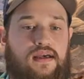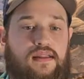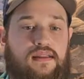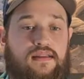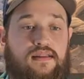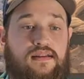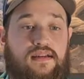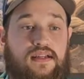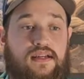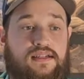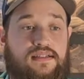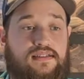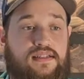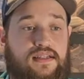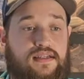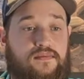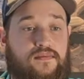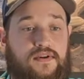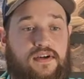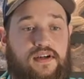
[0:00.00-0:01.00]
The next
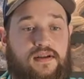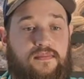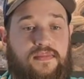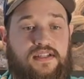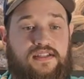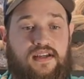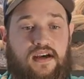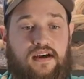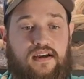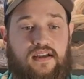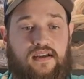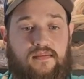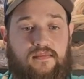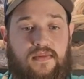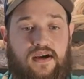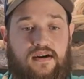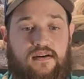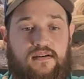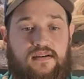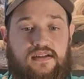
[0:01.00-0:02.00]
thing we're going to be talking
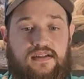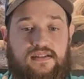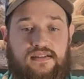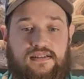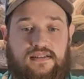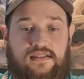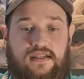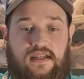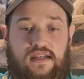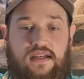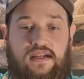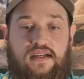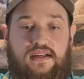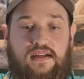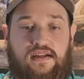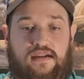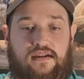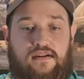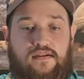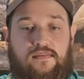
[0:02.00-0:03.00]
about is
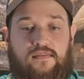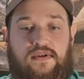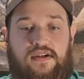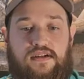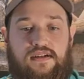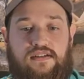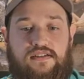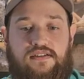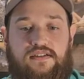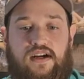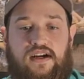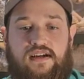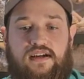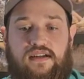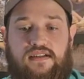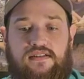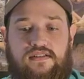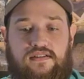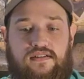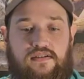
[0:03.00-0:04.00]
heating your bearded
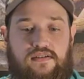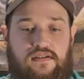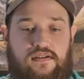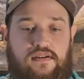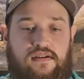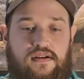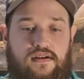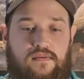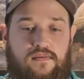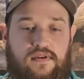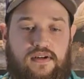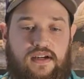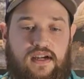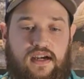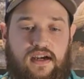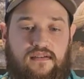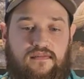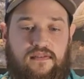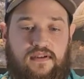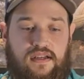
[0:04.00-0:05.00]
dragon. So you're going to want to
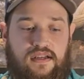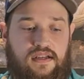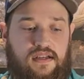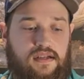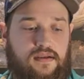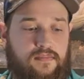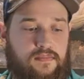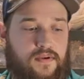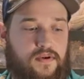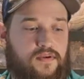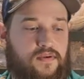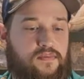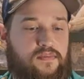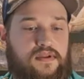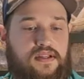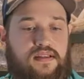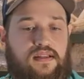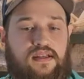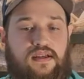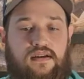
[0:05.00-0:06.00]
have a heat bulb
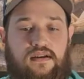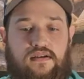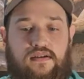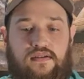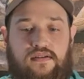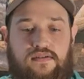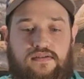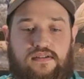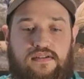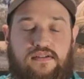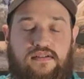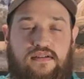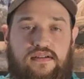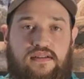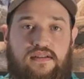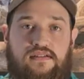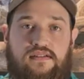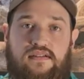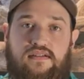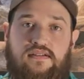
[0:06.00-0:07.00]
in the enclosure.
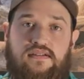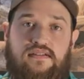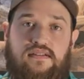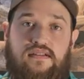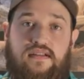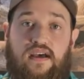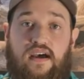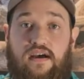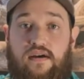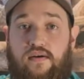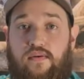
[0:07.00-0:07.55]
This is not